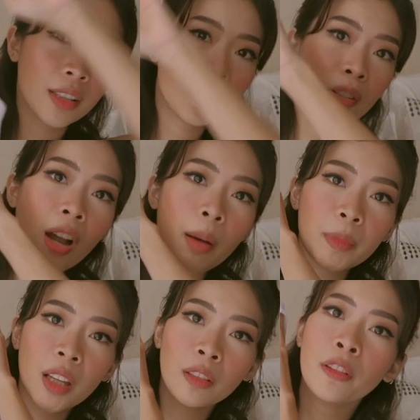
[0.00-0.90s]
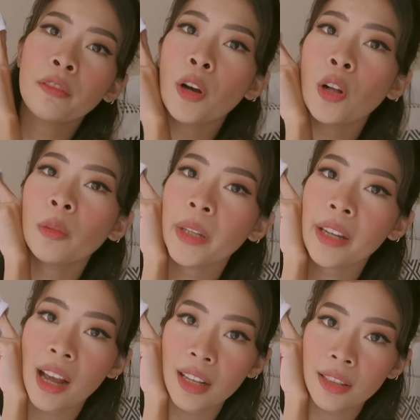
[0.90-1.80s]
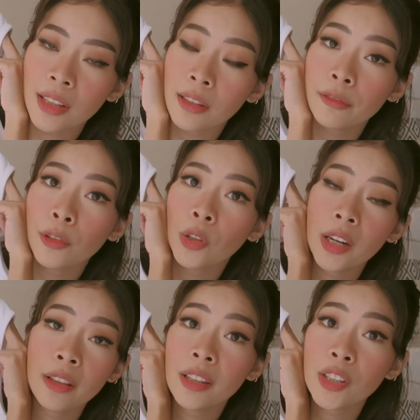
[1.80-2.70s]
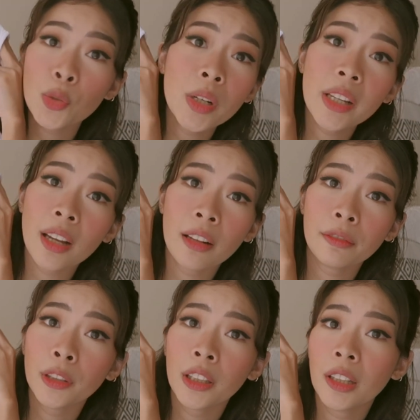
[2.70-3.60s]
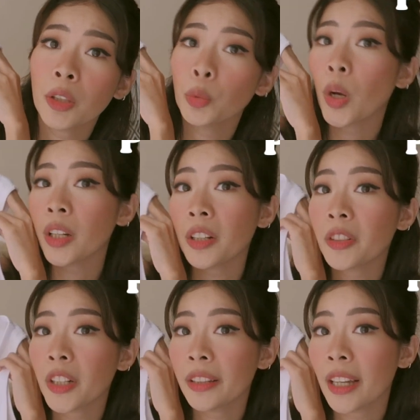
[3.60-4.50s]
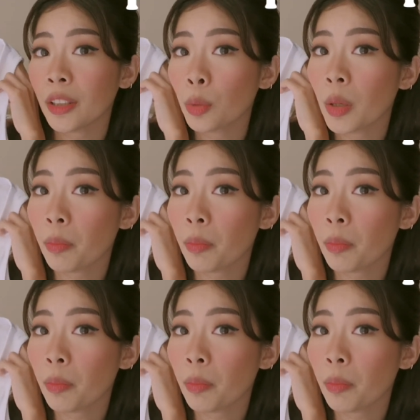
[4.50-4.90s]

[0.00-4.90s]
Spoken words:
the top that you've all been asking for. And this one I got for around 191